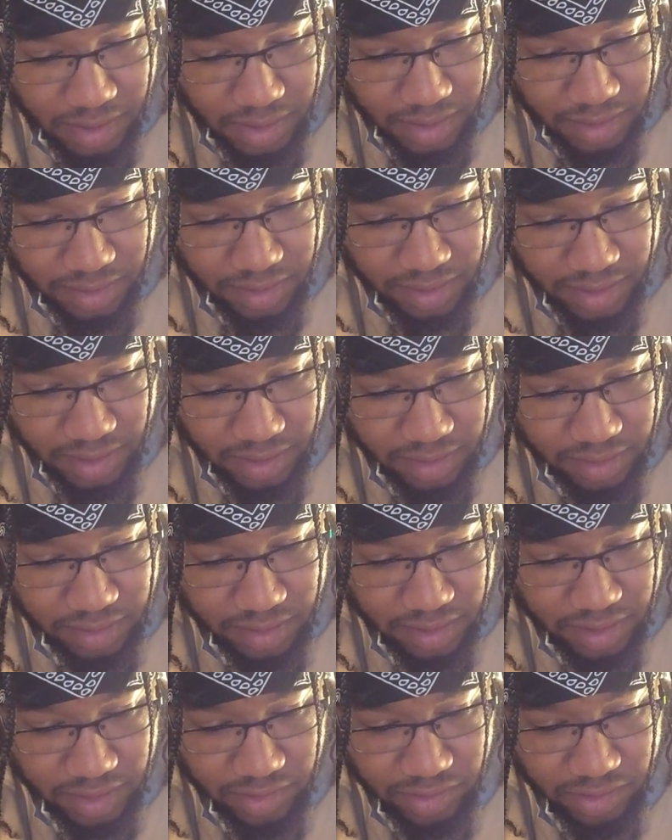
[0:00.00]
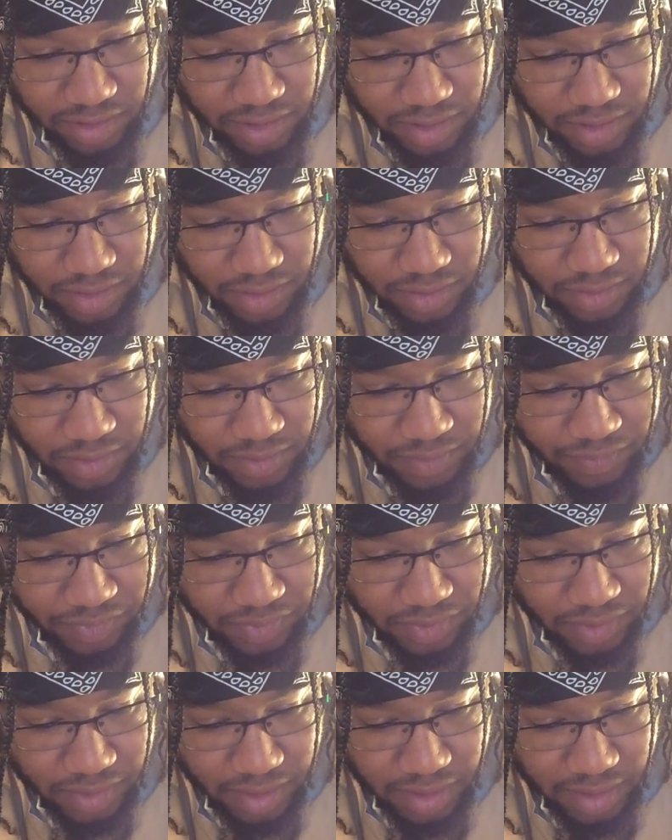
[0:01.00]
It says, 6 years
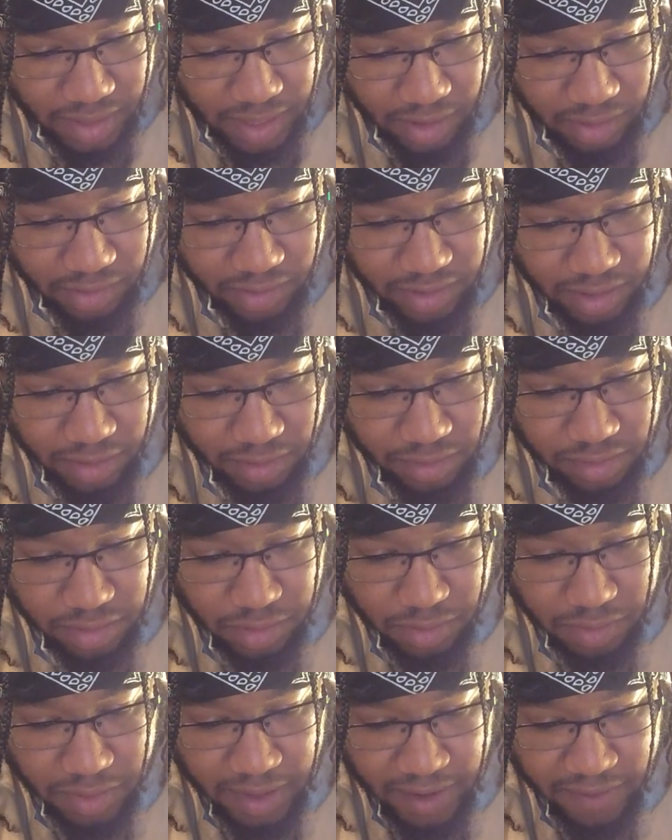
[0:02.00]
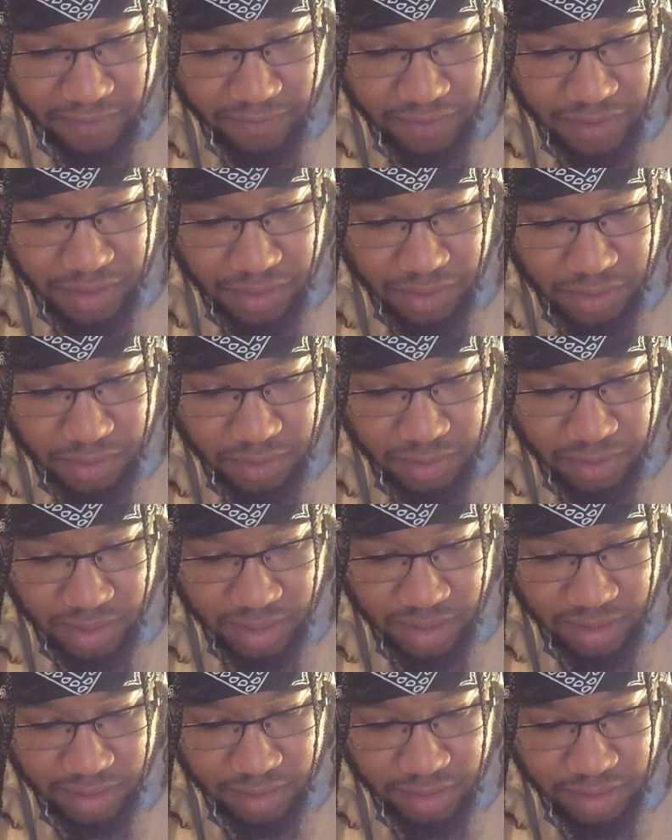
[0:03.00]
thou shalt sow thy field,
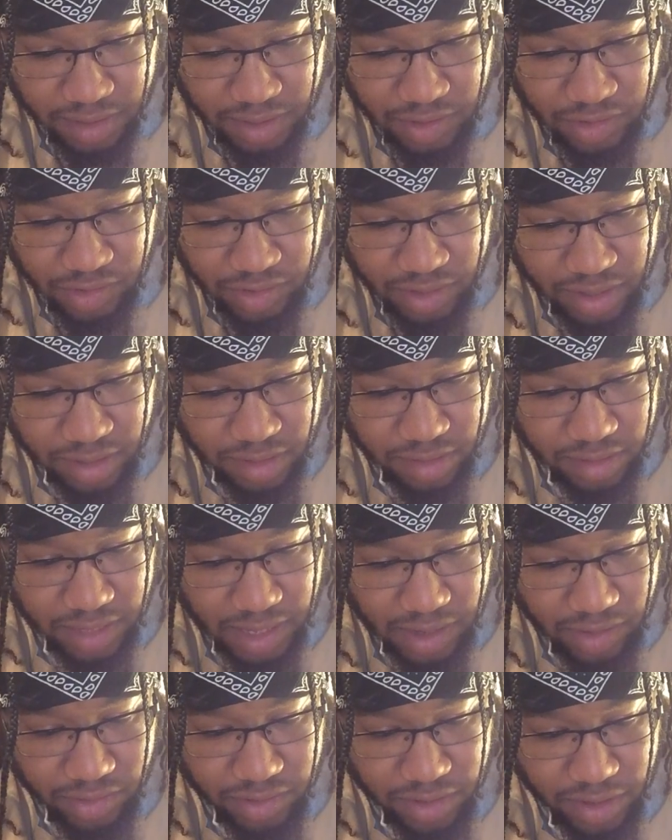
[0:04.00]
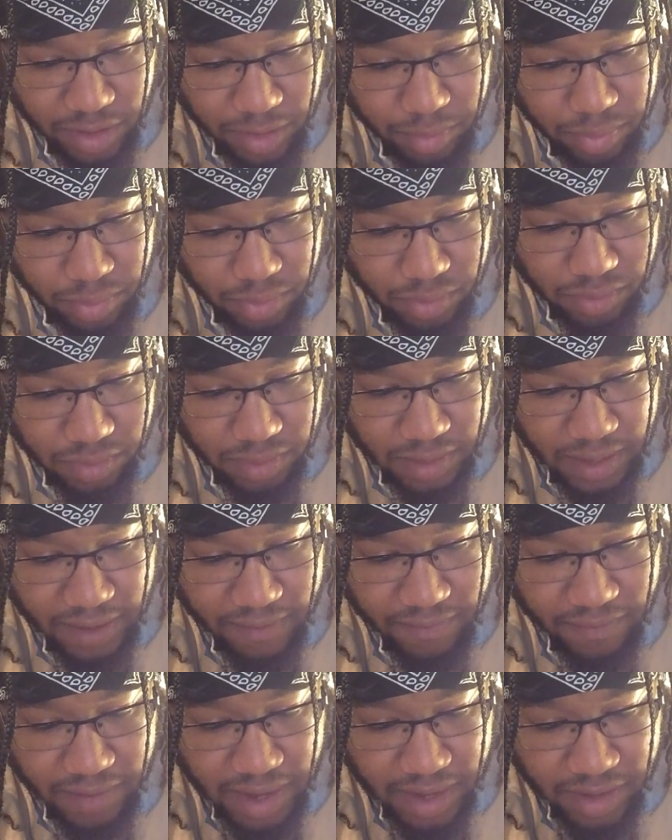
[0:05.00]
and 6 years thou shalt prune thy
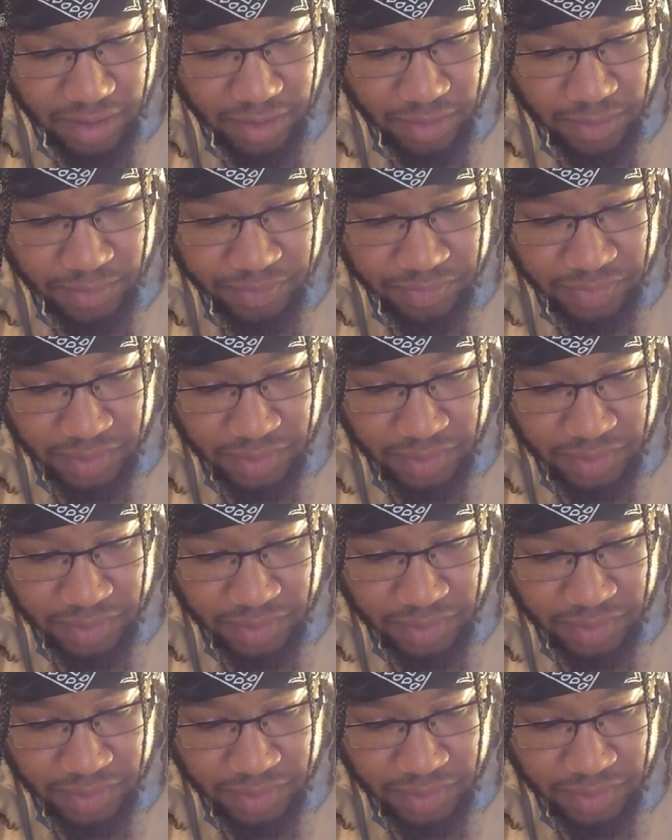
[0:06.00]
vineyard,